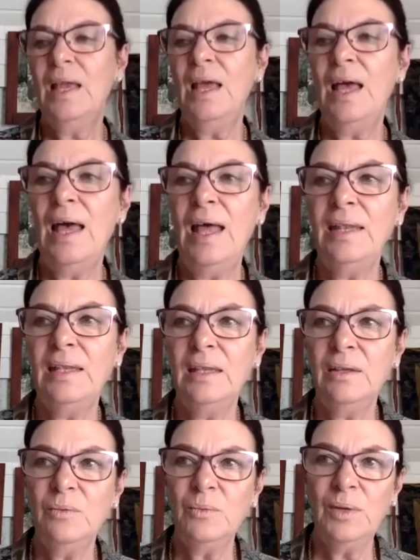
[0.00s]

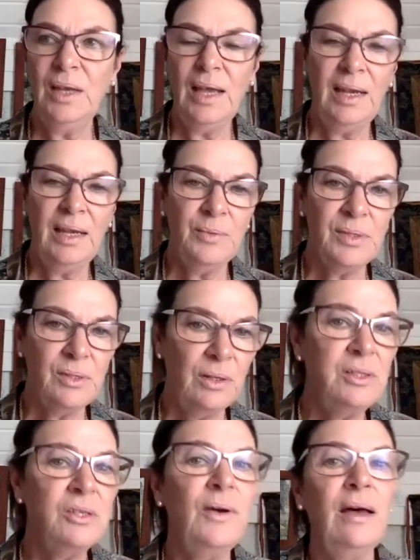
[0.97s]
And one night he was
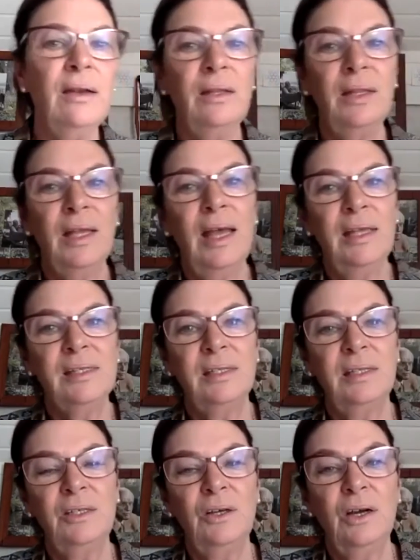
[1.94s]
also out on the ice
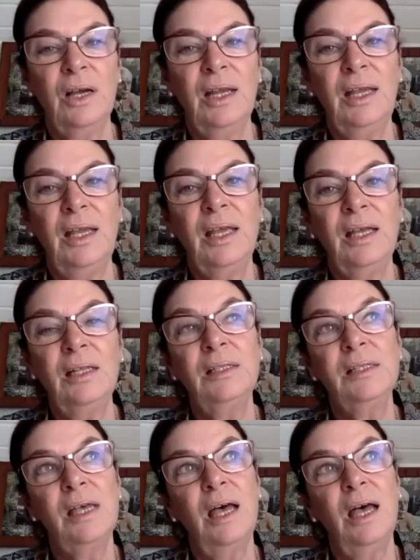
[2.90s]
in the dark, and he
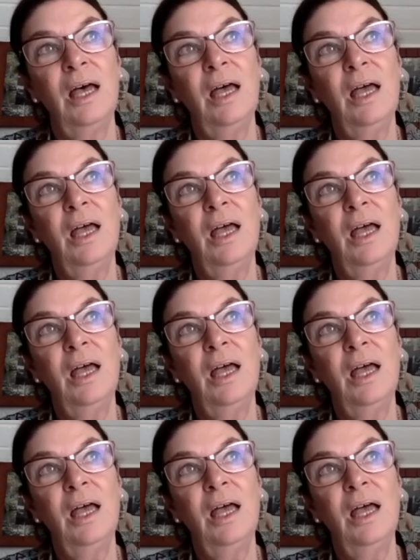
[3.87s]
killed a